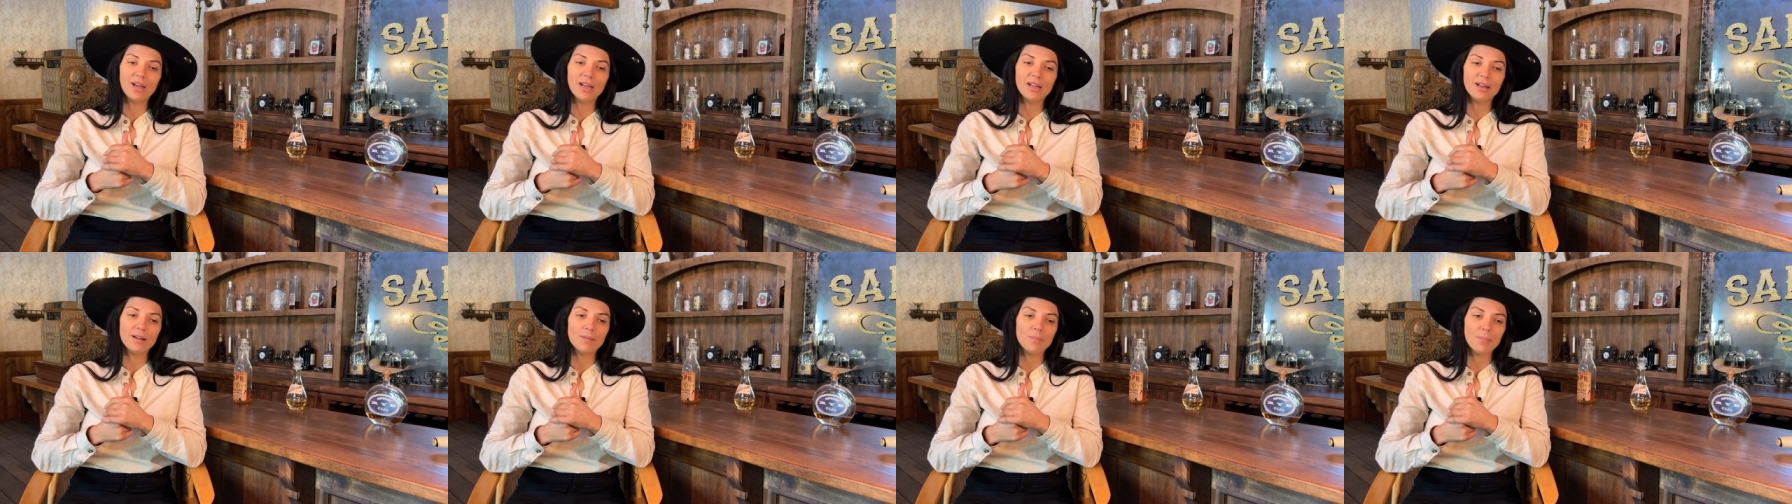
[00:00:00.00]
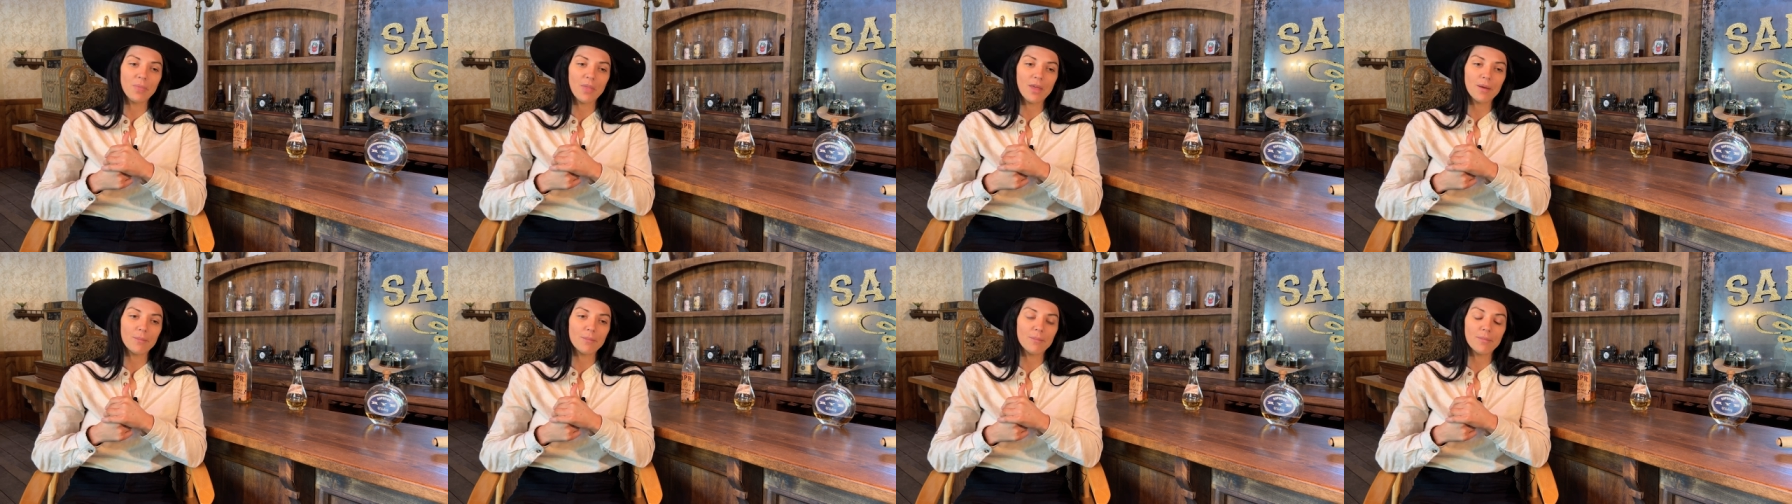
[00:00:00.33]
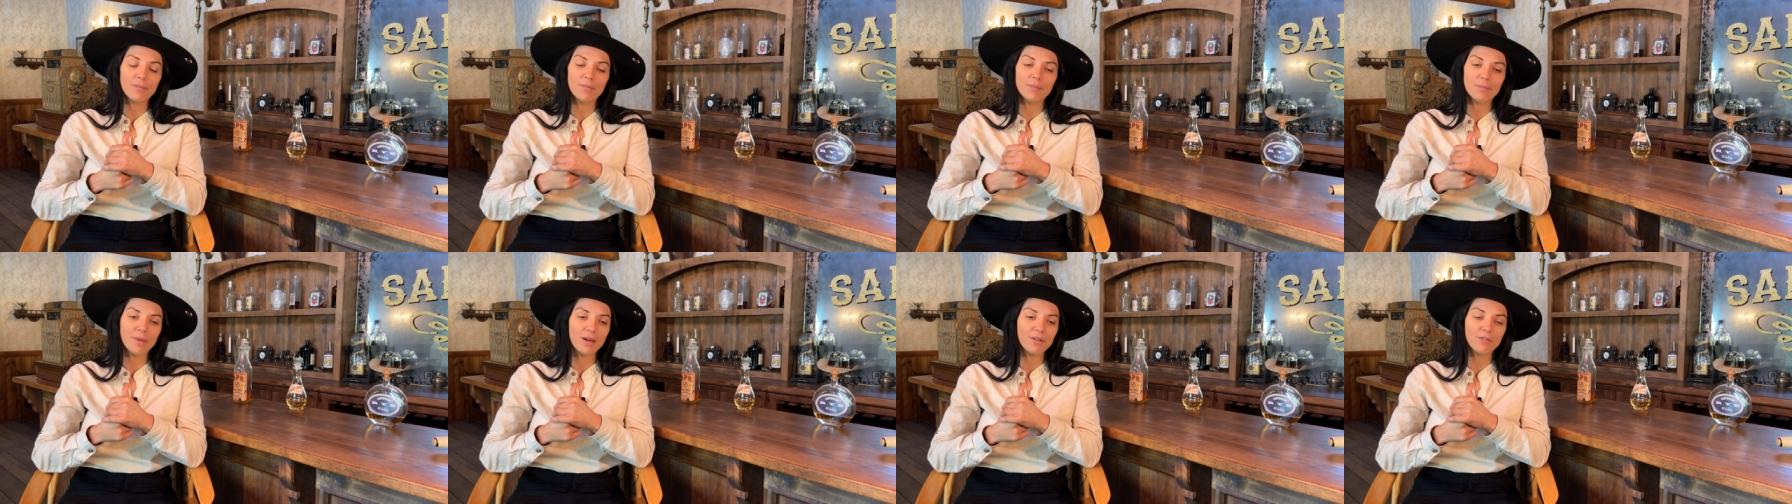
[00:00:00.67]
And um,
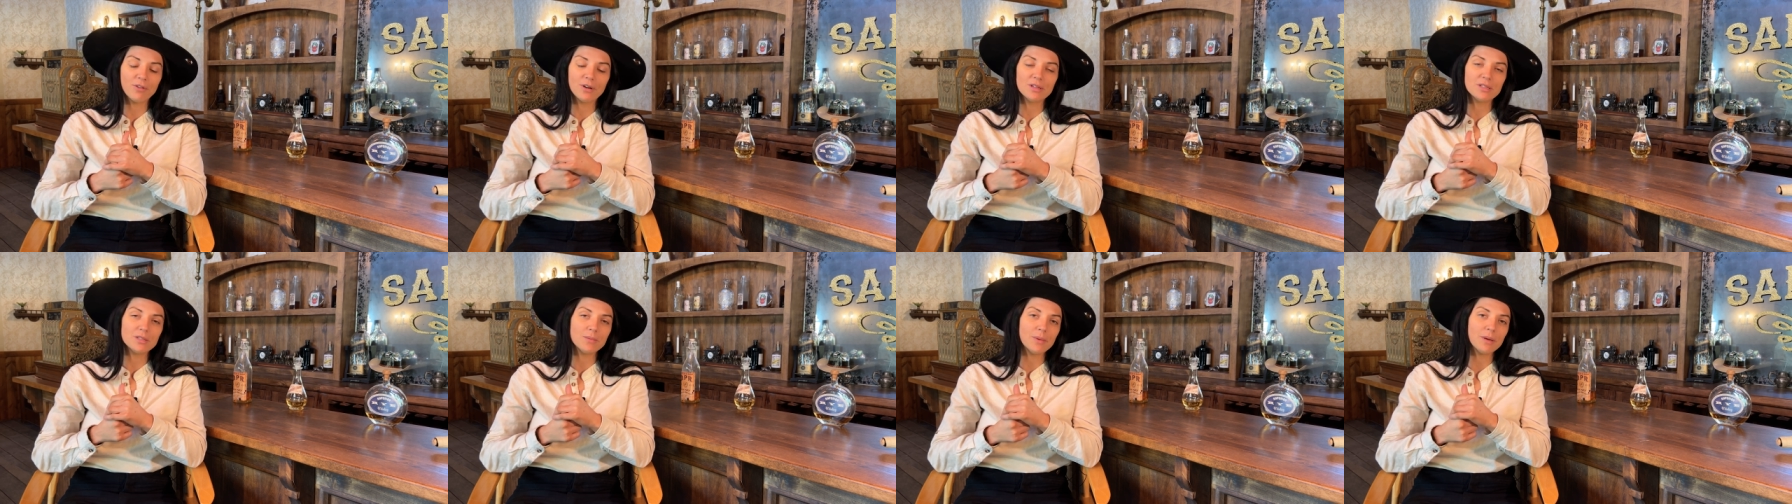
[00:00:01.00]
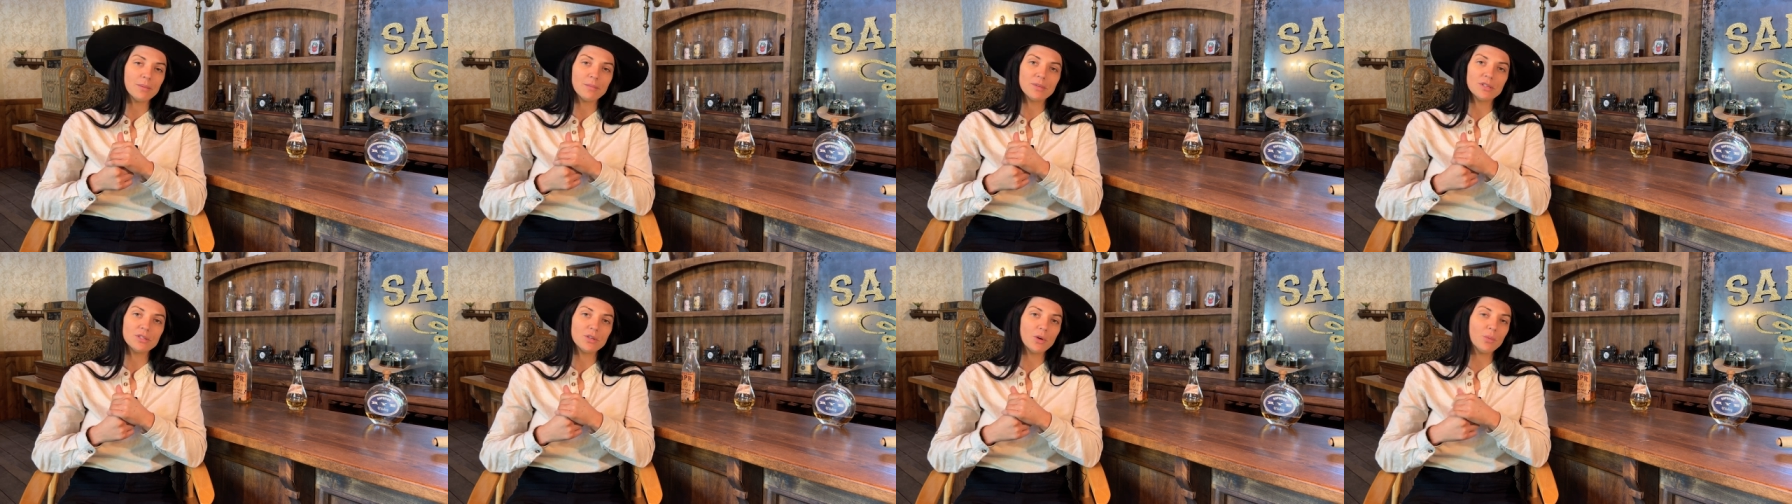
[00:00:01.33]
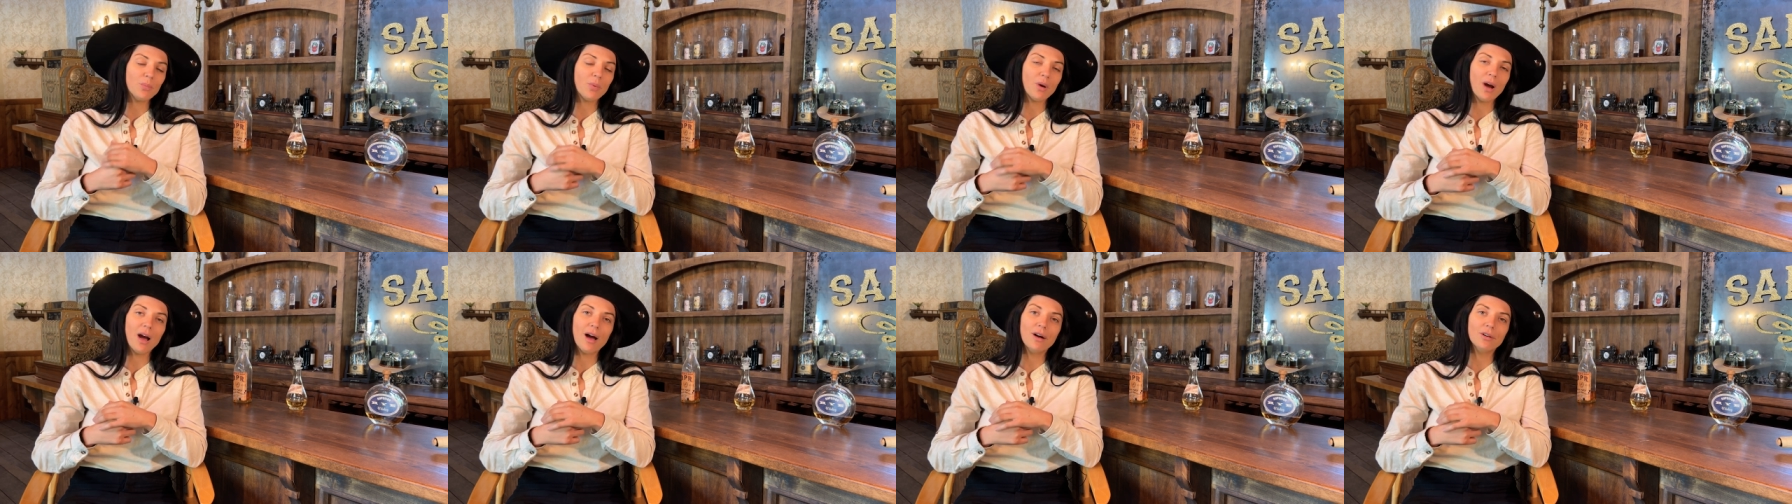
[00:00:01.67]
my friends make me so
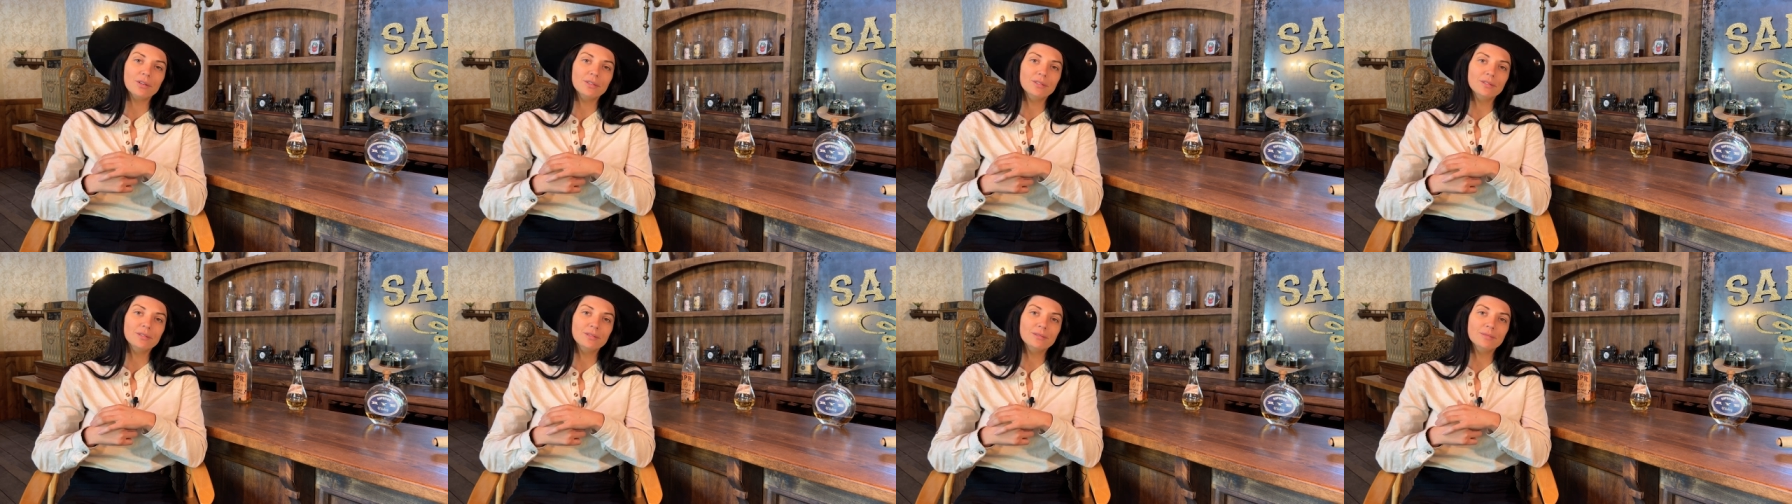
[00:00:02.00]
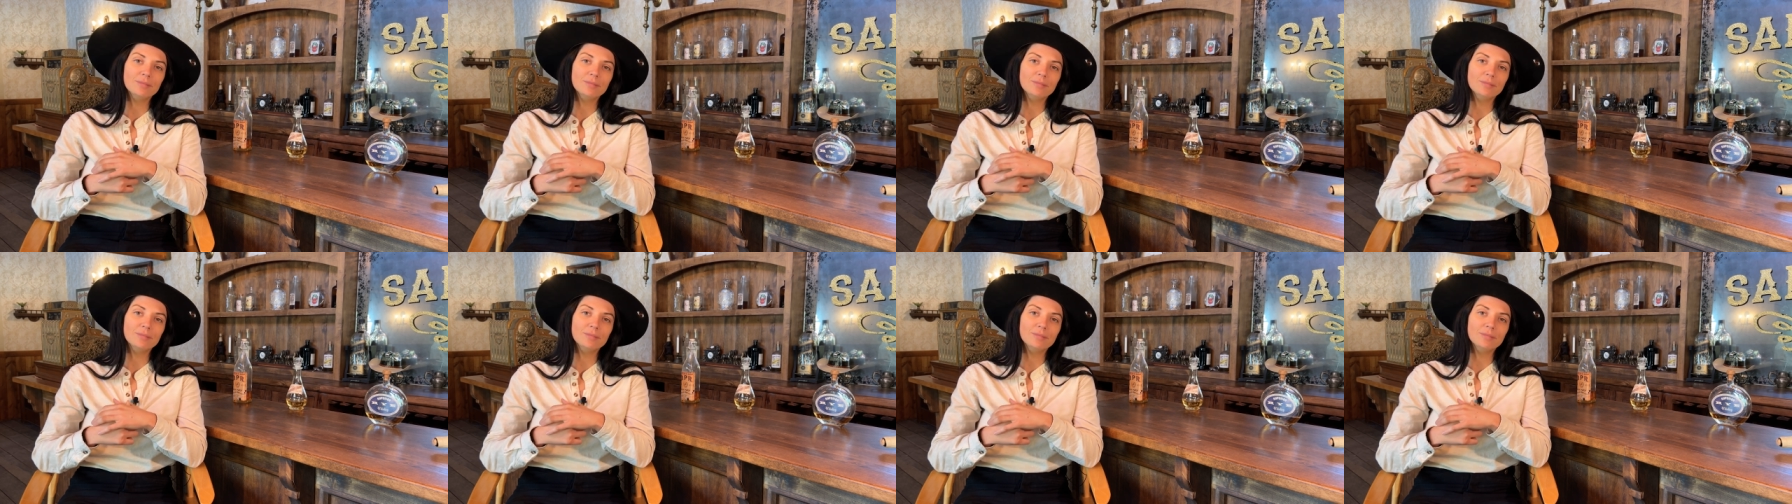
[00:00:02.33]
proud,